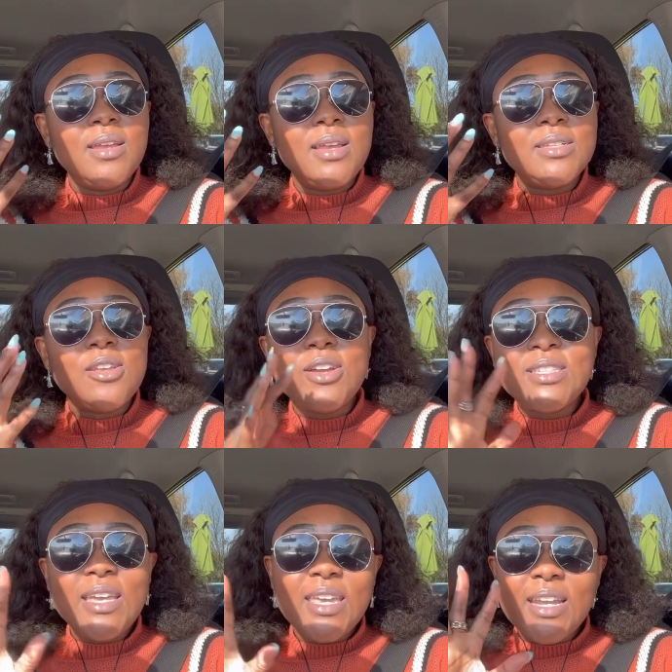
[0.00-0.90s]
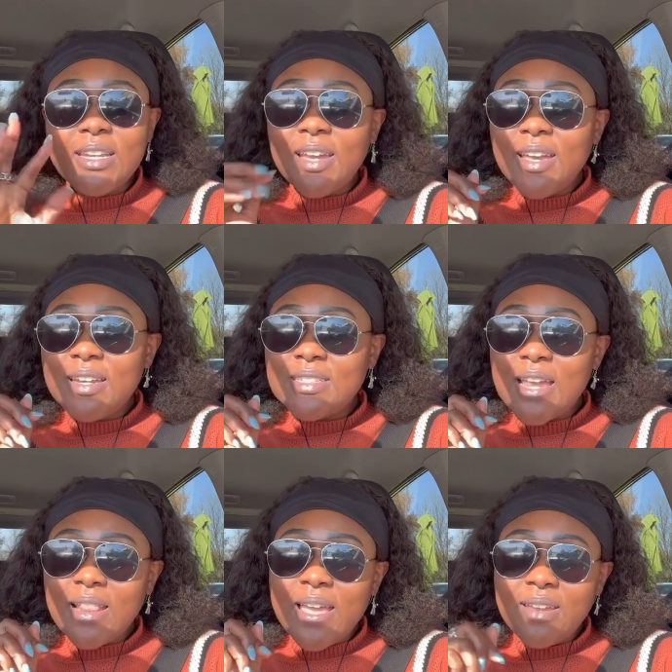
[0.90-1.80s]
as long as I get it done, it's
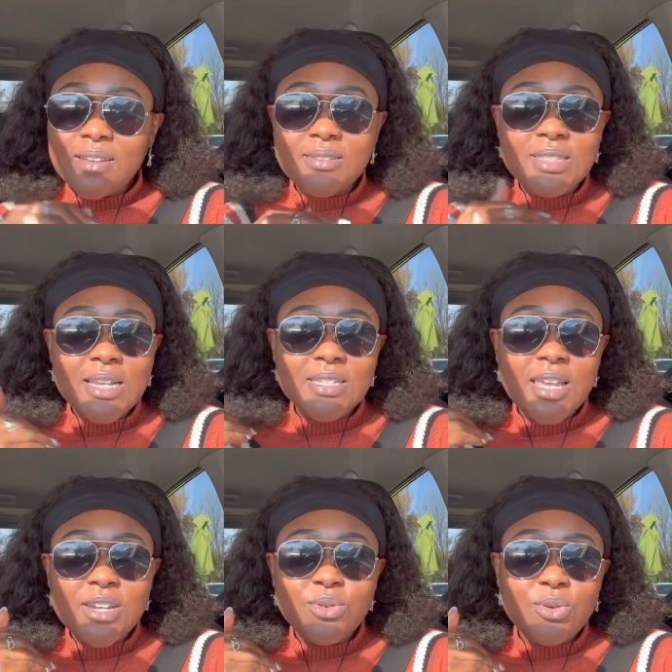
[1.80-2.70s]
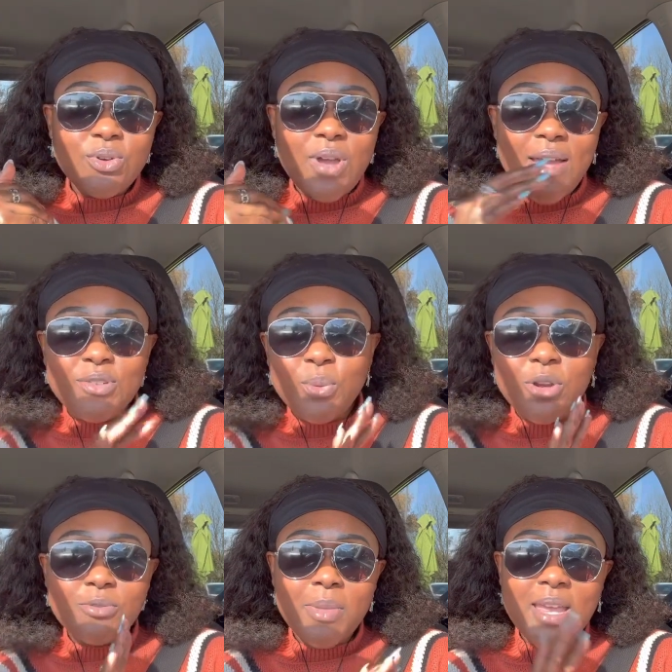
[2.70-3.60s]
not like a set schedule. I have to
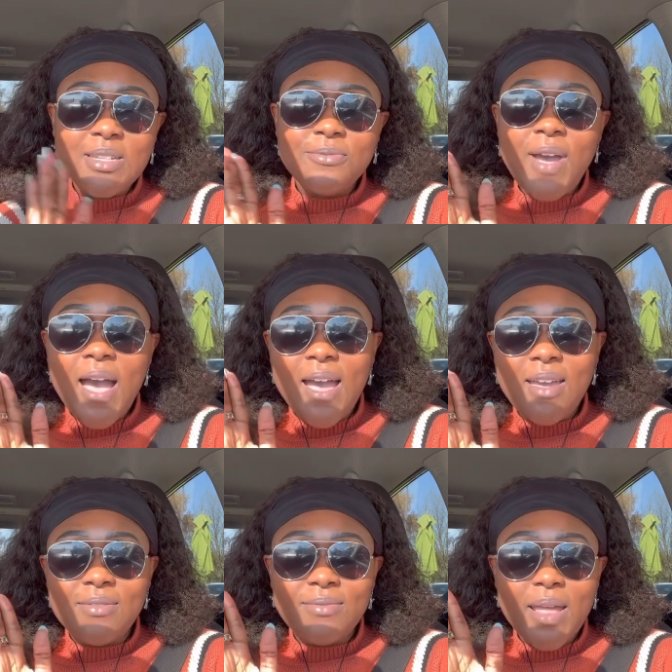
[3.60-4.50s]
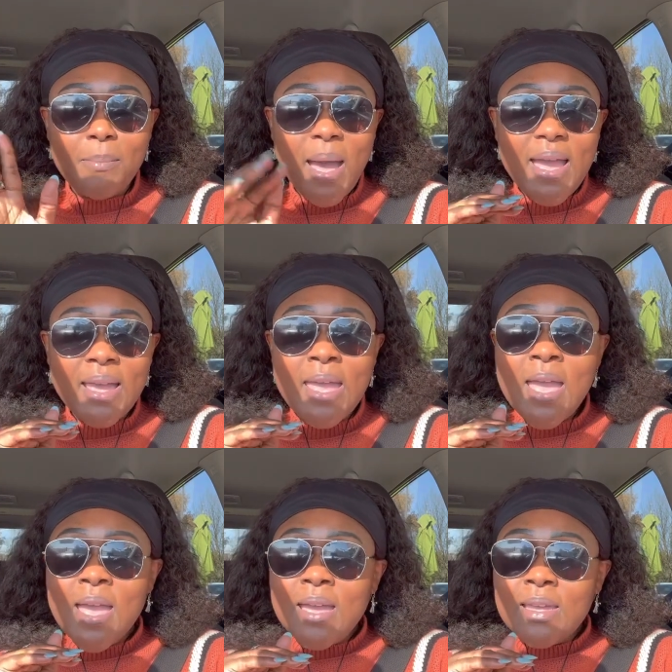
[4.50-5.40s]
work from eight to five. Like my
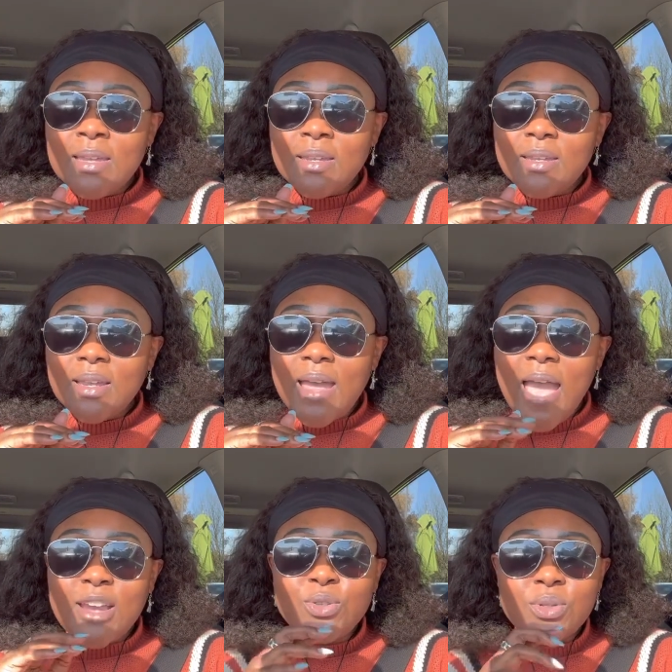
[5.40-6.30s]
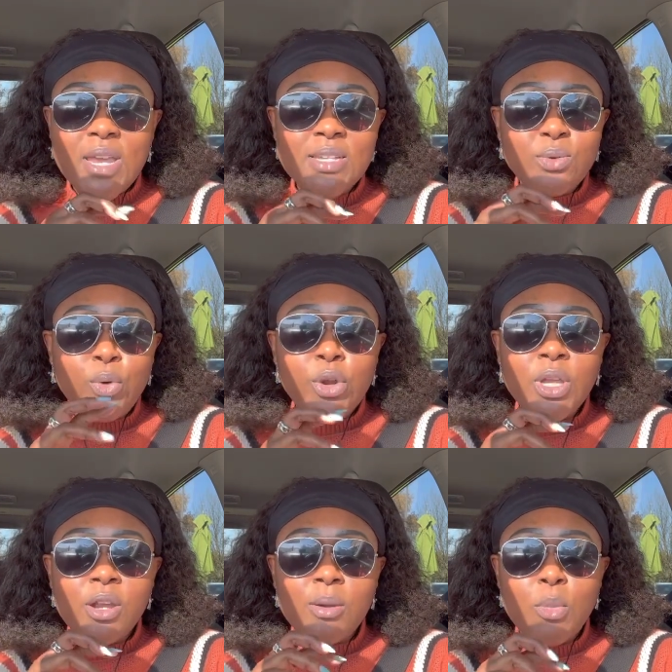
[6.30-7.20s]
actual days of
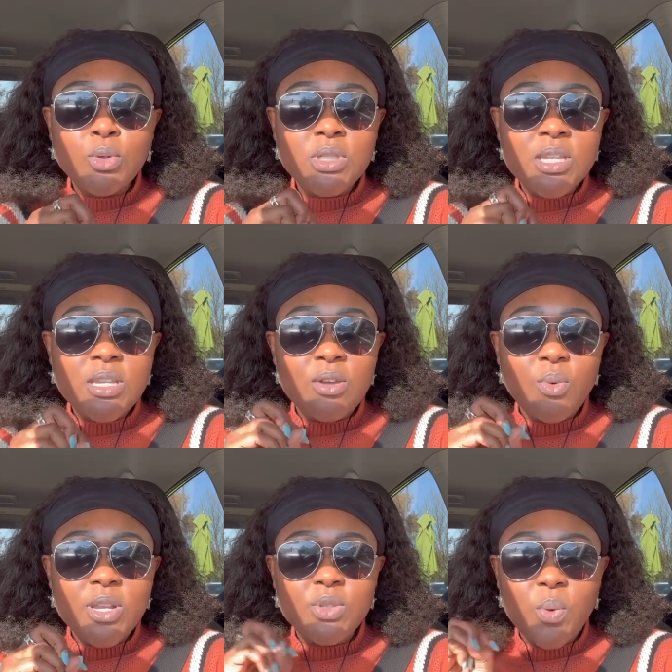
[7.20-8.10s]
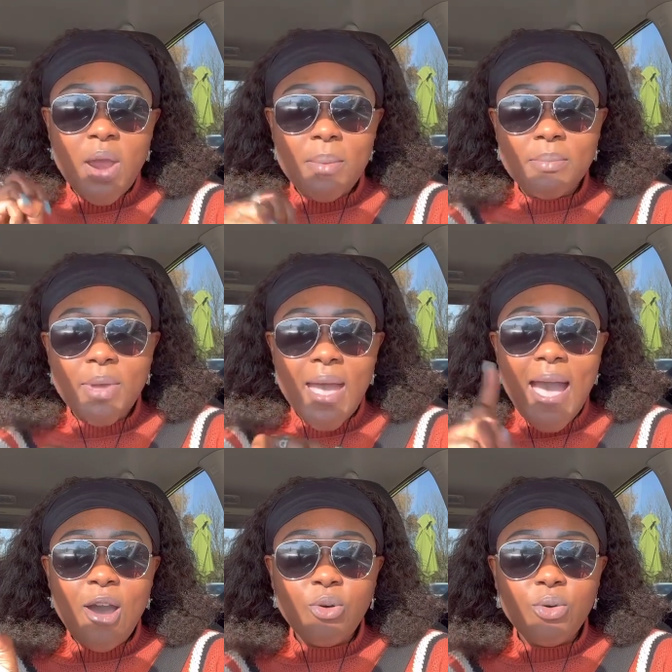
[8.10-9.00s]
working are mostly the ones where I'm
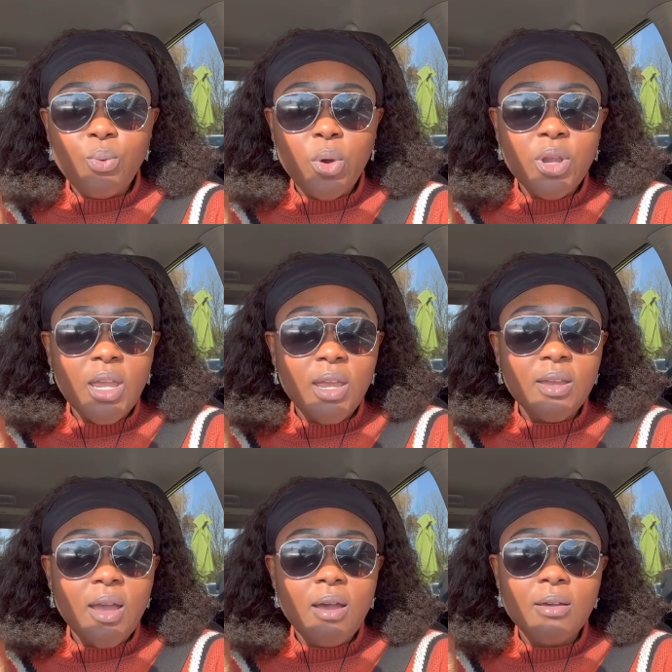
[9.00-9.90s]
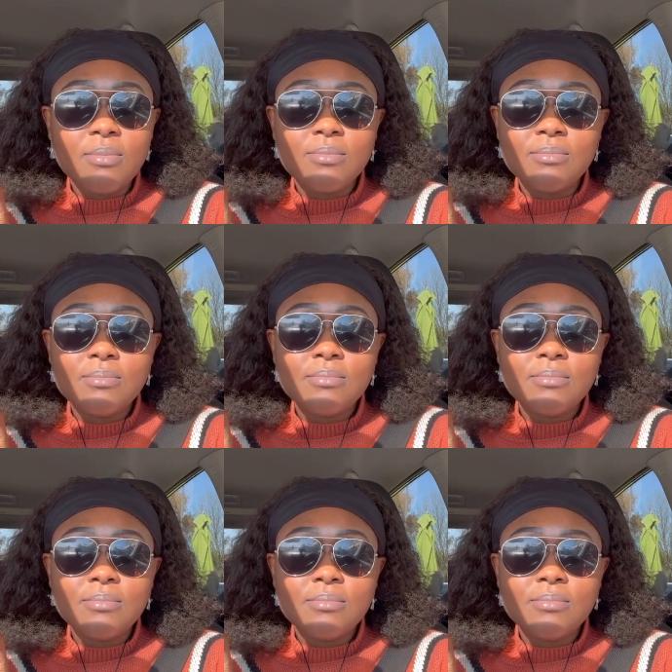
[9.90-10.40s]
out working. Um,